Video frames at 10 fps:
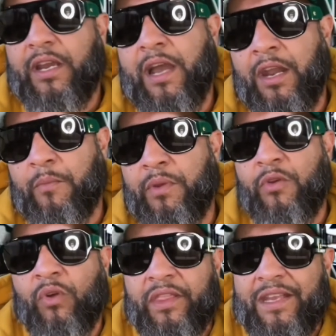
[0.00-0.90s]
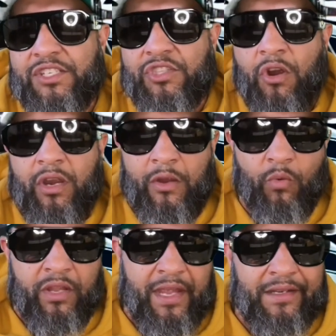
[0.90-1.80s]
to kind of be where they start and
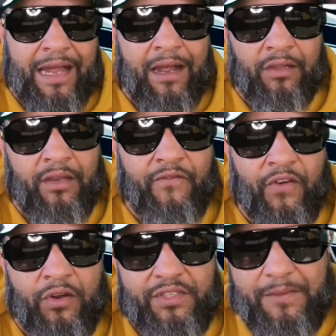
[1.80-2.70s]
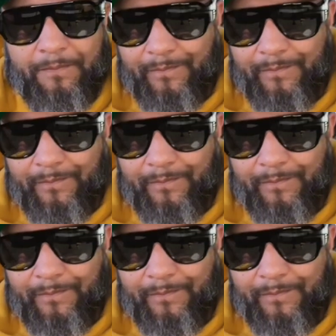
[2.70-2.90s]
where they dial in first.